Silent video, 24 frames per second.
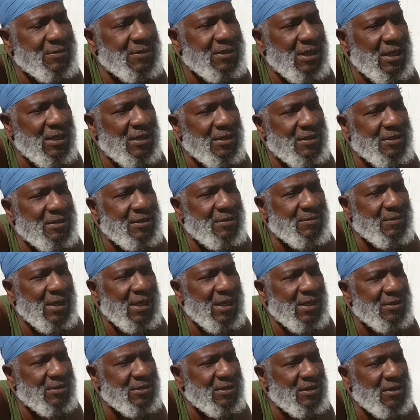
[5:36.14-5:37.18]
I'm telling you,
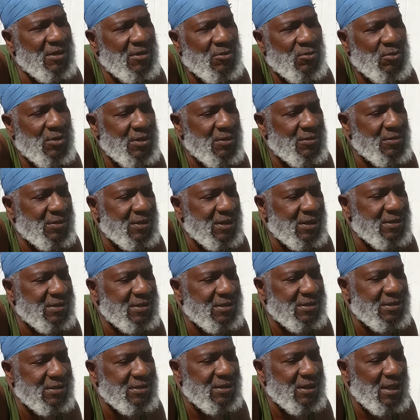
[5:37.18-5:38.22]
man, you know,
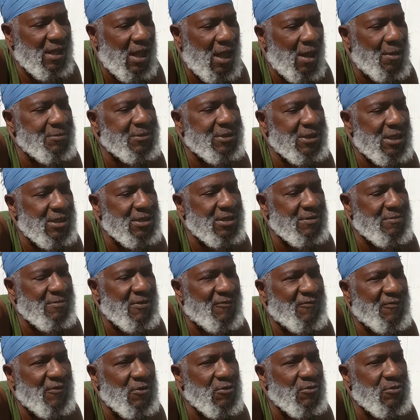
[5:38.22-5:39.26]
I'm telling you,
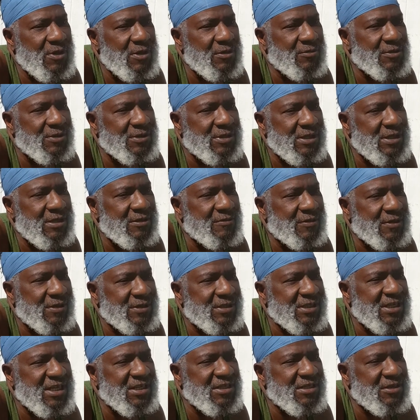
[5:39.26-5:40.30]
before we was even
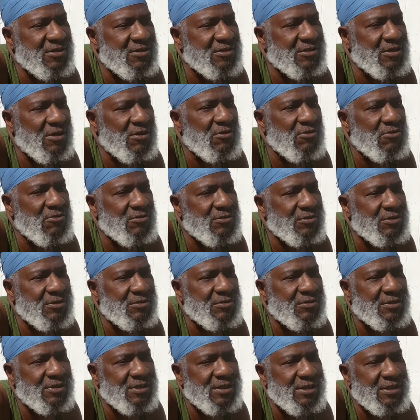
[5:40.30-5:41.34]
10 years old, we're
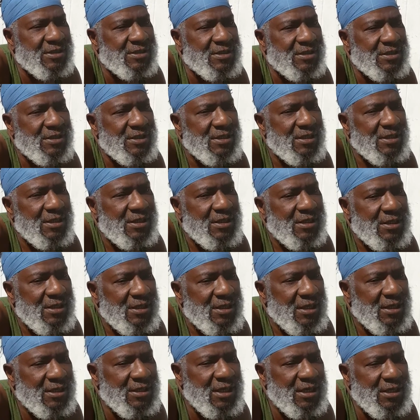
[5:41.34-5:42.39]
doing this.
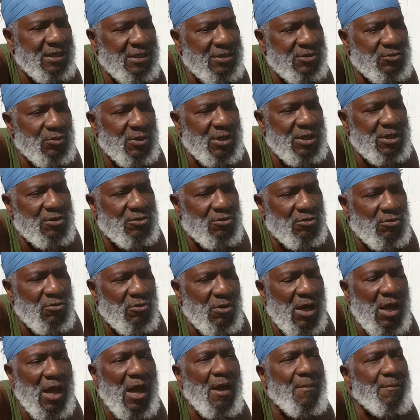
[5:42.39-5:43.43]
And then as we grew
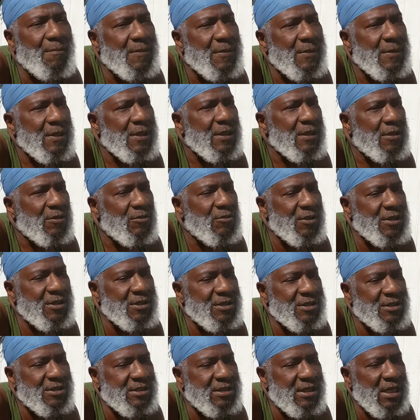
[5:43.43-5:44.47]
up, we
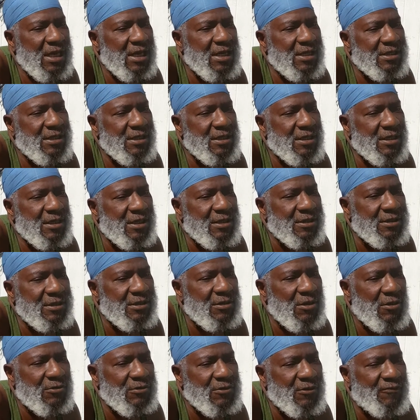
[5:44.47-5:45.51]
just kind of, you
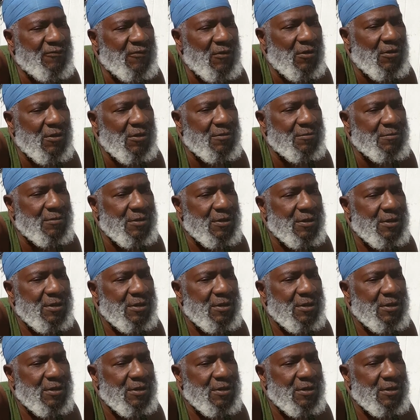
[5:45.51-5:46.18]
know, on the farm,